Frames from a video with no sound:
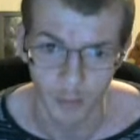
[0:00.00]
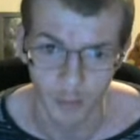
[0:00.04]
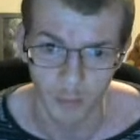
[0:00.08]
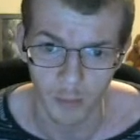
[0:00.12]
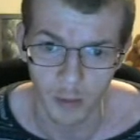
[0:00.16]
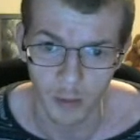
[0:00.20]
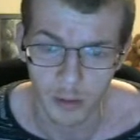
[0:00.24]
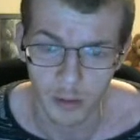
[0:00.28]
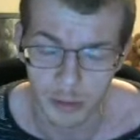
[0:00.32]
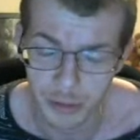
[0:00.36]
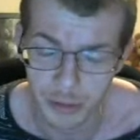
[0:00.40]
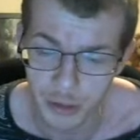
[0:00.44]

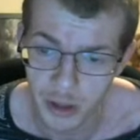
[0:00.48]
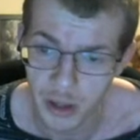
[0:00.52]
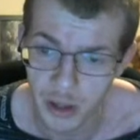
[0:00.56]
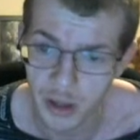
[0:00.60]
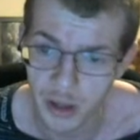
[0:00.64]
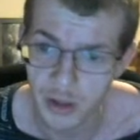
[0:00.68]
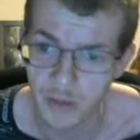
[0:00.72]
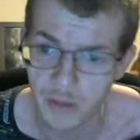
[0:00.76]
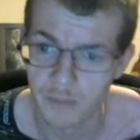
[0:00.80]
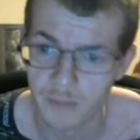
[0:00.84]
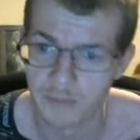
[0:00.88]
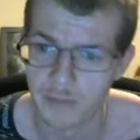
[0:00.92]
was,
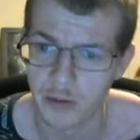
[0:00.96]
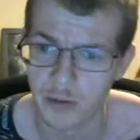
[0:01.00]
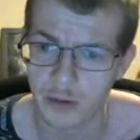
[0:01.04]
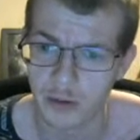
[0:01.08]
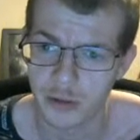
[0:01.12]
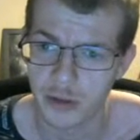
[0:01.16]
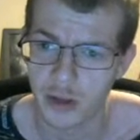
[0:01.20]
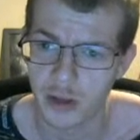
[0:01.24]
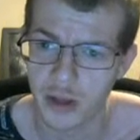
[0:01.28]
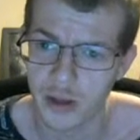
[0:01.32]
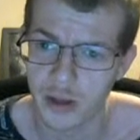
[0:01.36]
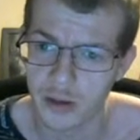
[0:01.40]

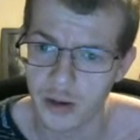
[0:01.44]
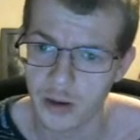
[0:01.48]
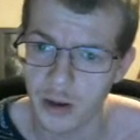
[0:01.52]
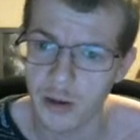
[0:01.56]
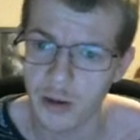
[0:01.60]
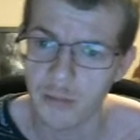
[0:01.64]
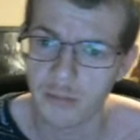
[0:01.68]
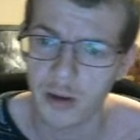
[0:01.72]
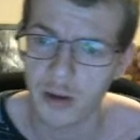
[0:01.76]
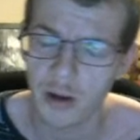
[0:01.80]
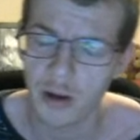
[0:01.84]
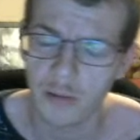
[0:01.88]
but
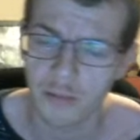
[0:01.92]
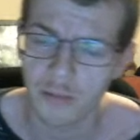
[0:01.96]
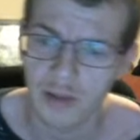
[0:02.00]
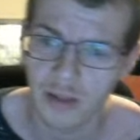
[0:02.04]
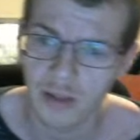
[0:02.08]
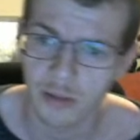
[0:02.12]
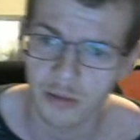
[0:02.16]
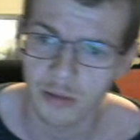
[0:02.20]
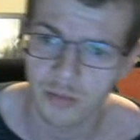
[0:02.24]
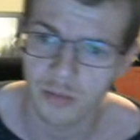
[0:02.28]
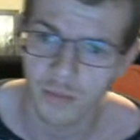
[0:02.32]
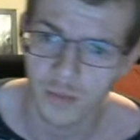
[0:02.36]
no,
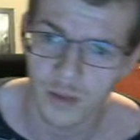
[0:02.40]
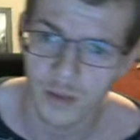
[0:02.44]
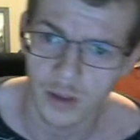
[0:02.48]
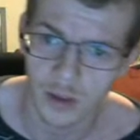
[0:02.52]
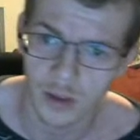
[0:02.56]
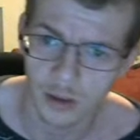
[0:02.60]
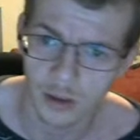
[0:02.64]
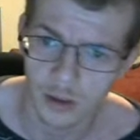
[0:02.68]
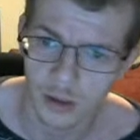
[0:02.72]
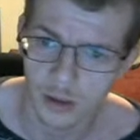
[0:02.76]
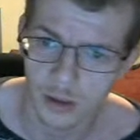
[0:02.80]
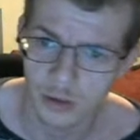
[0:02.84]
he's
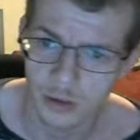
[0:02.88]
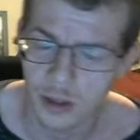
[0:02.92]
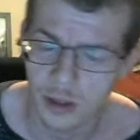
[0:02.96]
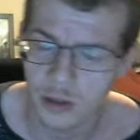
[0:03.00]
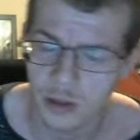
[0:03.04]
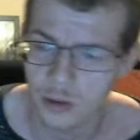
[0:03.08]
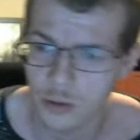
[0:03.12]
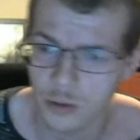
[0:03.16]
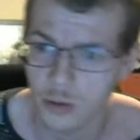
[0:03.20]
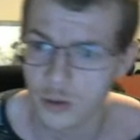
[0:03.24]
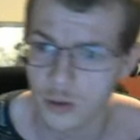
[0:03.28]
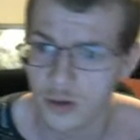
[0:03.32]

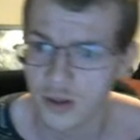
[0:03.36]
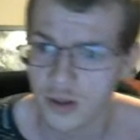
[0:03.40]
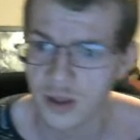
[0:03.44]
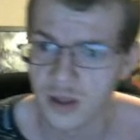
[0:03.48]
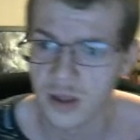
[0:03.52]
injured,